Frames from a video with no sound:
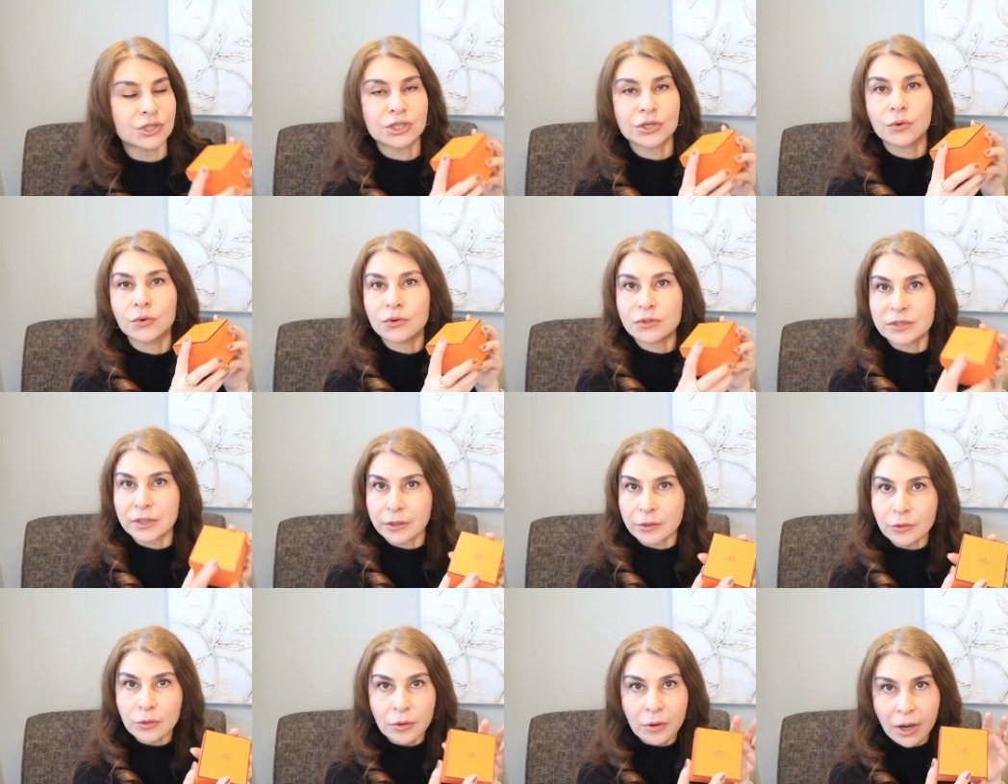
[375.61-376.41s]
She goes
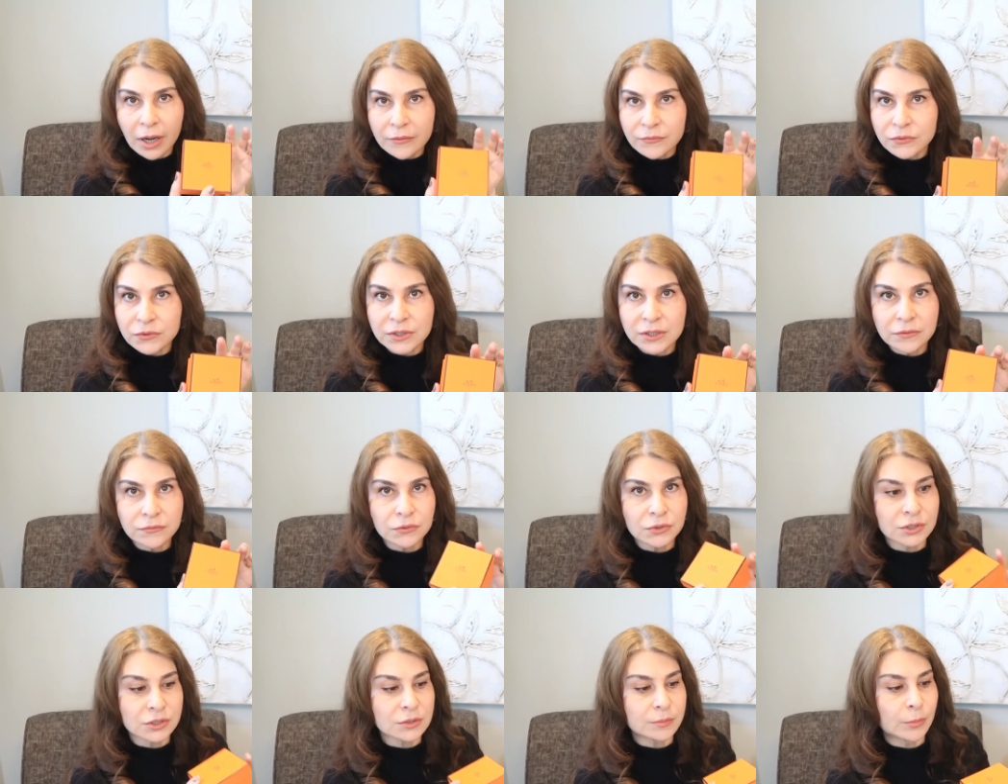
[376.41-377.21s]
like, no, I will give
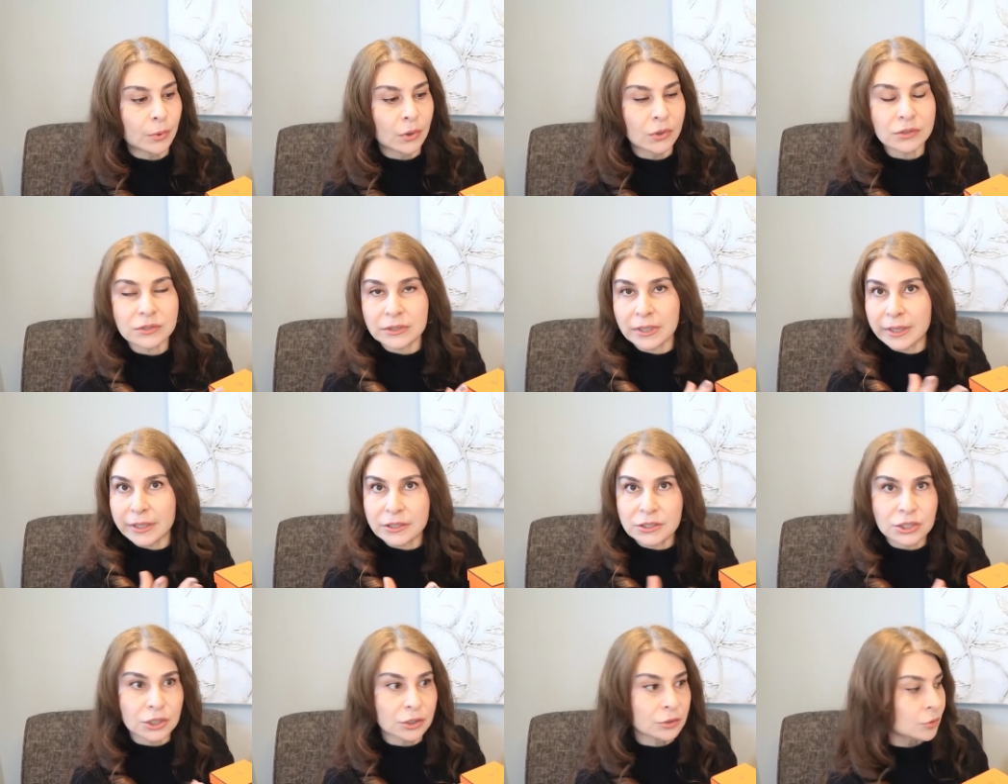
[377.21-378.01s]
you this box
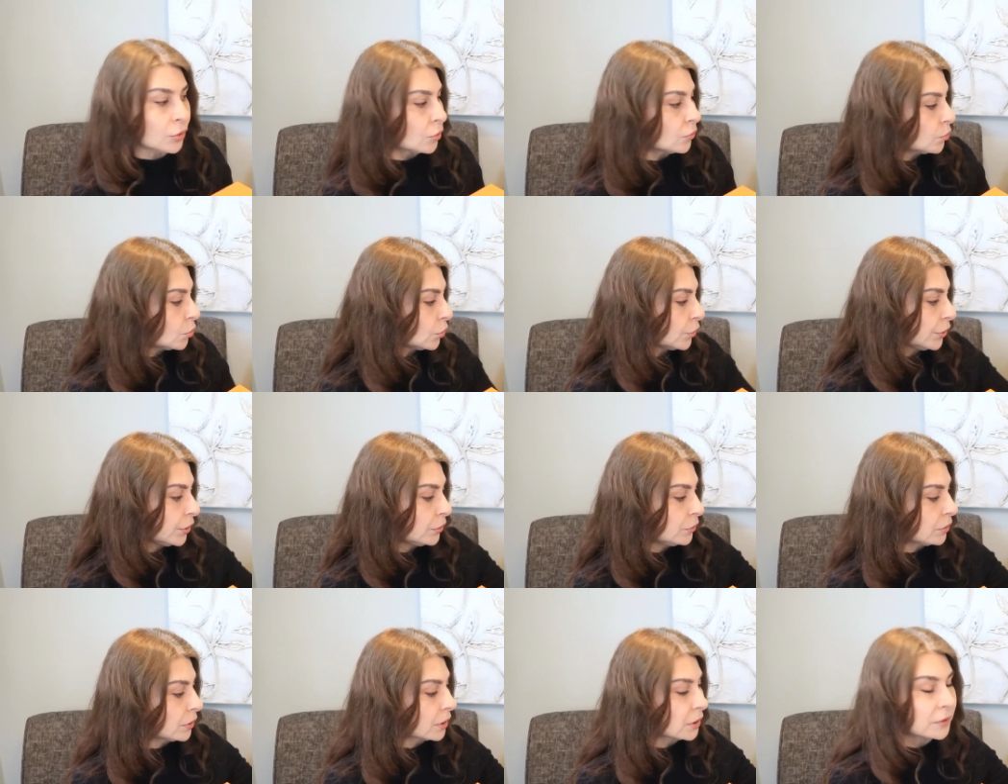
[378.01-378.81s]
extra, no worry,
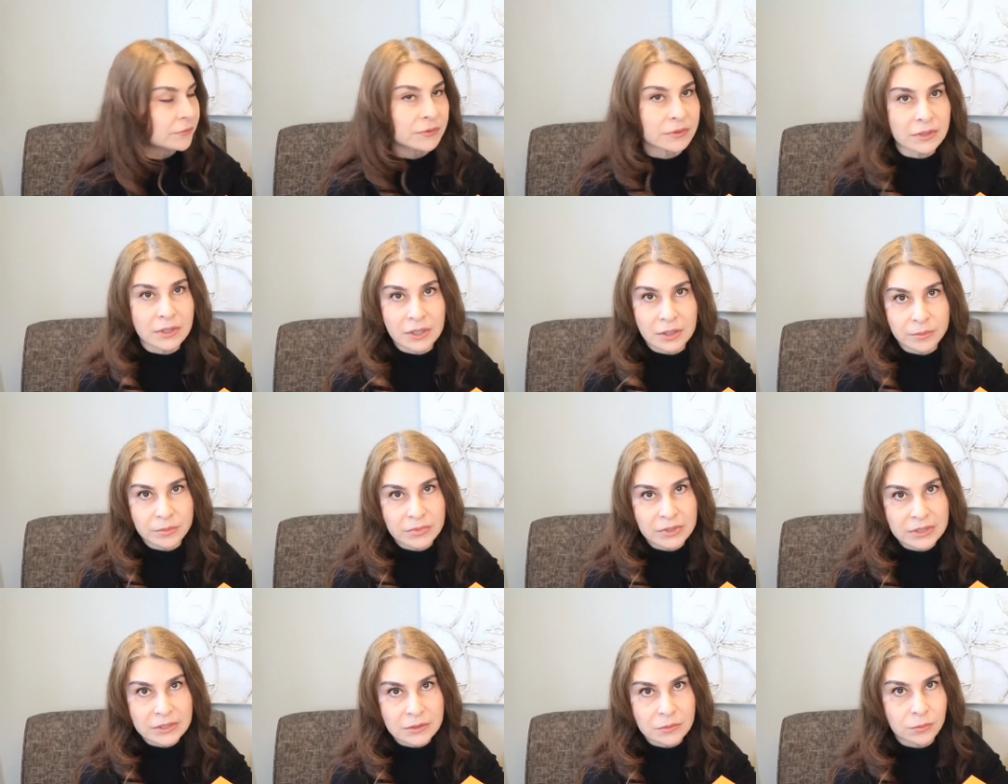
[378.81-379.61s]
you can even keep
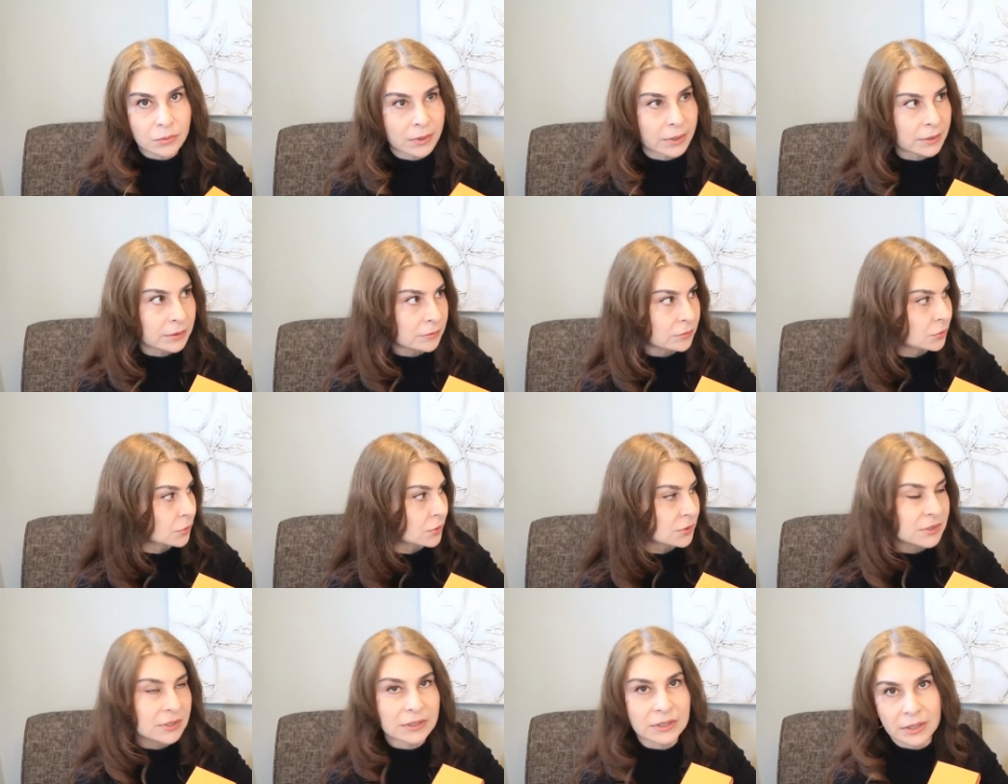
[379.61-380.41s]
this one,
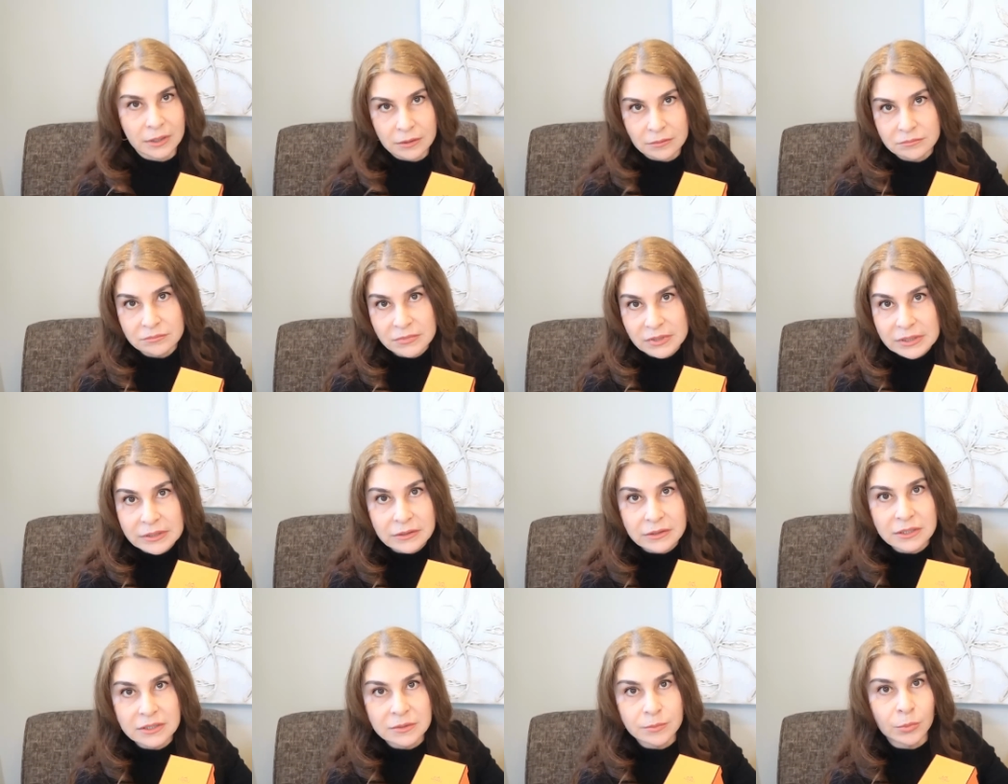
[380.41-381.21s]
not that I
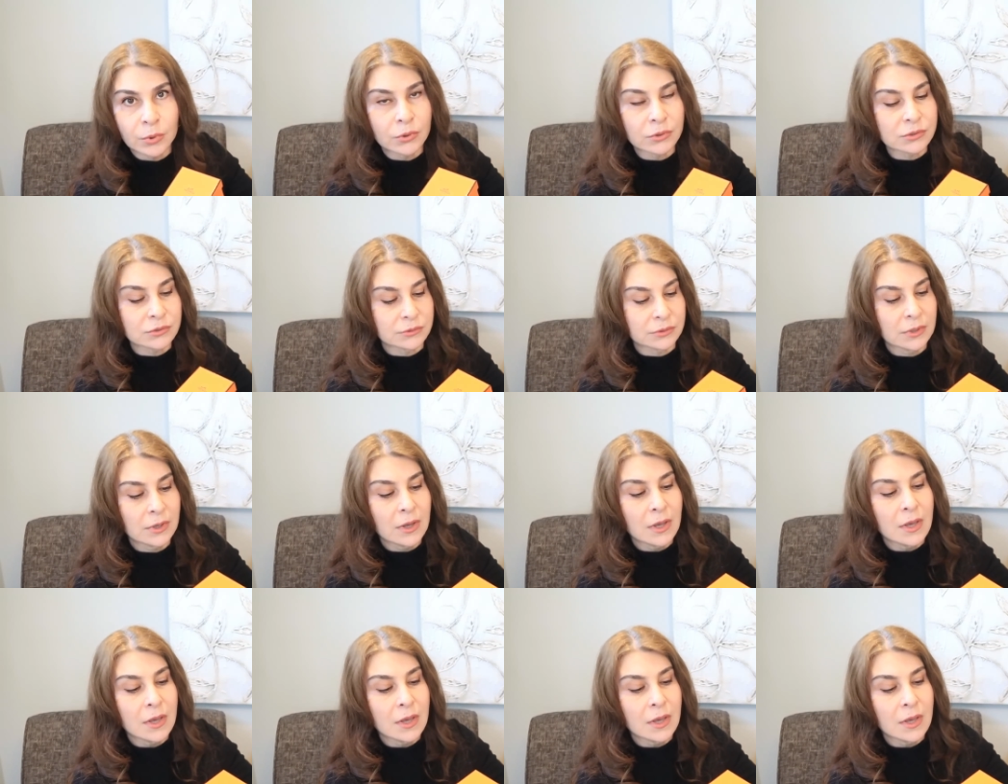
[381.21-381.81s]
need this box